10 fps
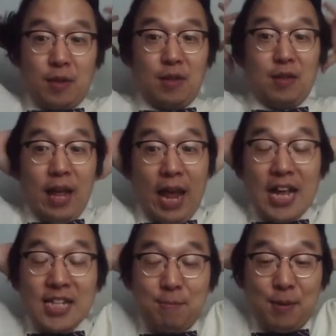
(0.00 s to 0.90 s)
Asked
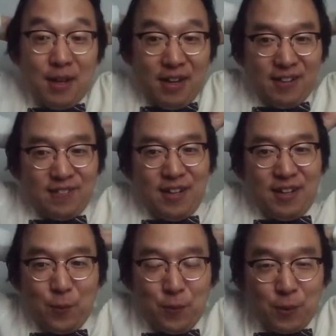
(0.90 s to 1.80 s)
me, right,
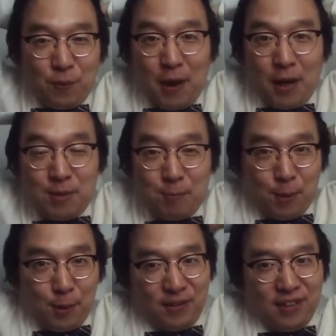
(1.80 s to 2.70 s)
over the Facebook
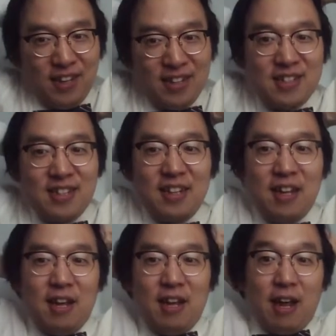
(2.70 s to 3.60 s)
and said,
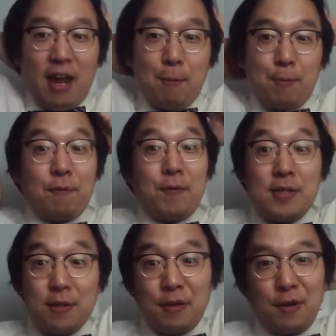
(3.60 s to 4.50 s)
hey,
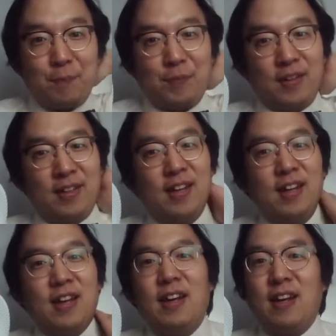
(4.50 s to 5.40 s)
professor, okay,
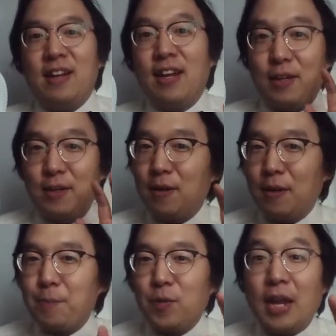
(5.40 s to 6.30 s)
like
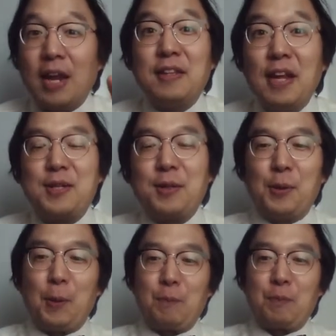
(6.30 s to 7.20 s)
10 days ago,
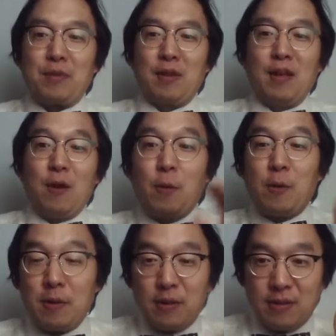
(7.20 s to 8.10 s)

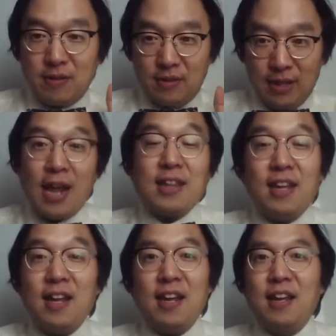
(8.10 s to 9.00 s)
that
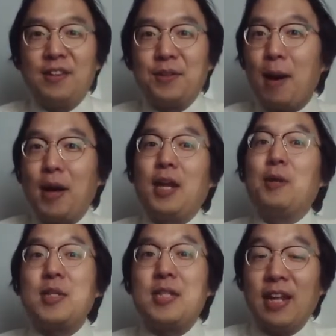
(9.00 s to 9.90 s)
day the market was
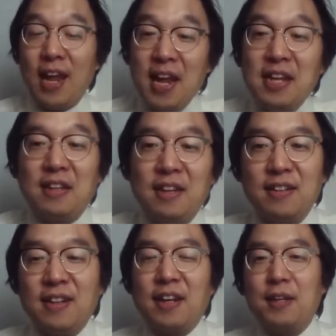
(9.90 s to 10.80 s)
tanking like
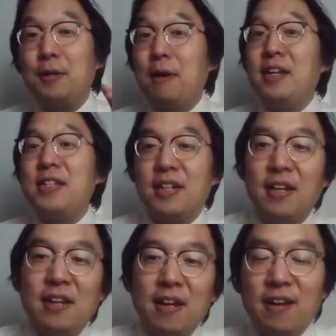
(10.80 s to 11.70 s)
crazy.
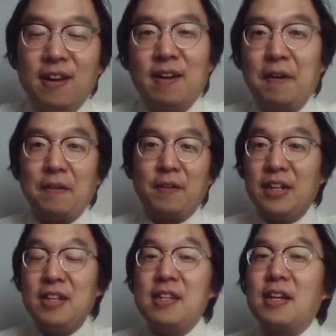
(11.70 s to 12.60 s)
The
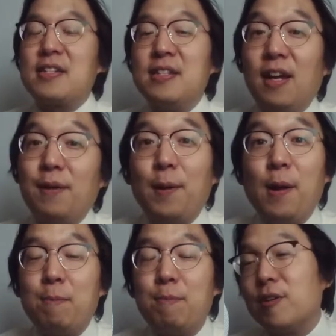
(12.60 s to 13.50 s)
index level
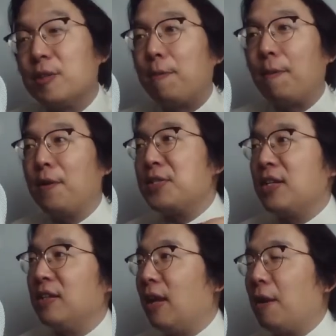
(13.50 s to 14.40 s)
was plunging
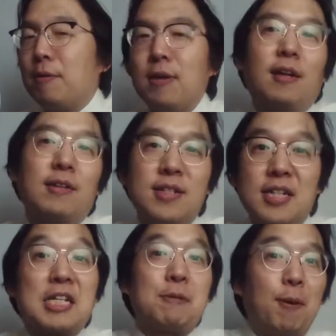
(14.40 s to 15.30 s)
down like
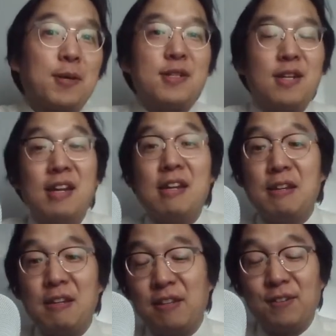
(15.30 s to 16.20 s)
6%
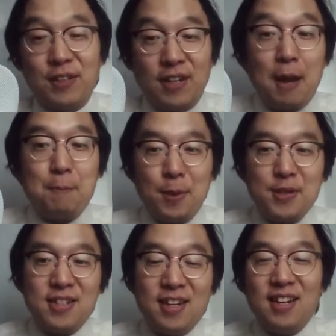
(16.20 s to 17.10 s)
or
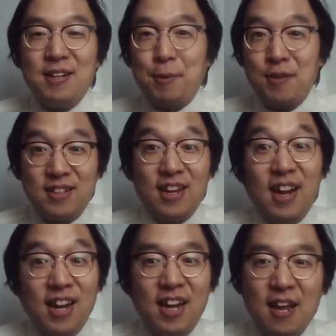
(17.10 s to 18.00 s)
10% per day,
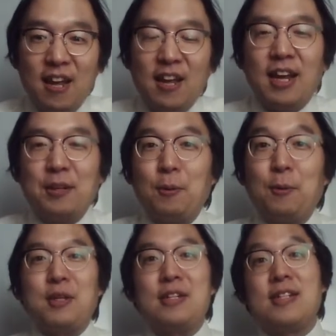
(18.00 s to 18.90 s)
and all
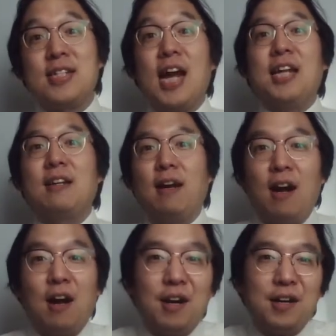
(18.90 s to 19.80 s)
these
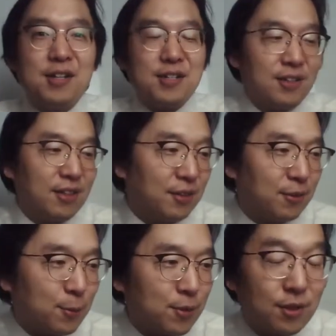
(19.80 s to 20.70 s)
sidecars and then those
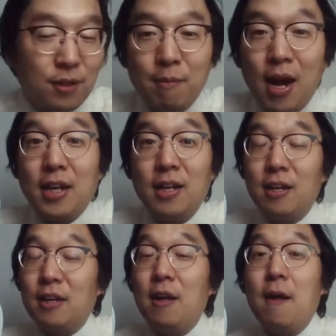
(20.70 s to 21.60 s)

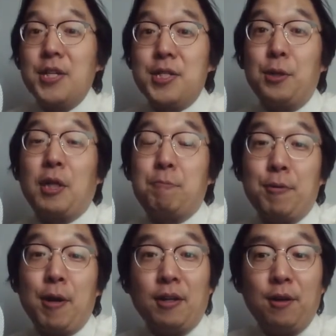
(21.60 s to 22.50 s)
circuit
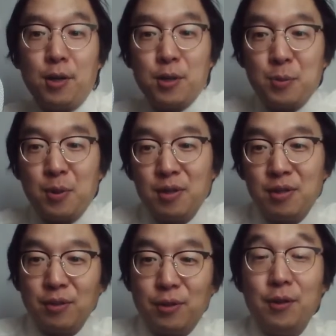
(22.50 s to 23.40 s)
breakers were
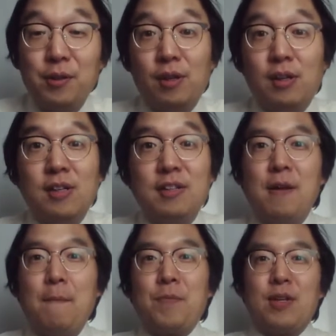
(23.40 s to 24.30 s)
turned on
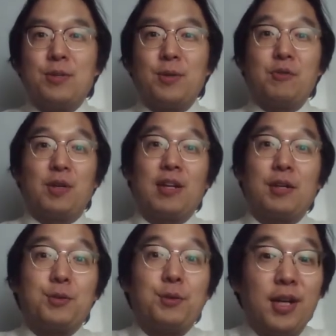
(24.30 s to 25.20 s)
so that you cannot
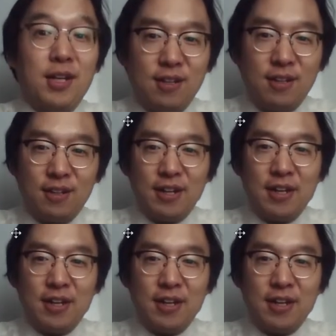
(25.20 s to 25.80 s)
trade, right?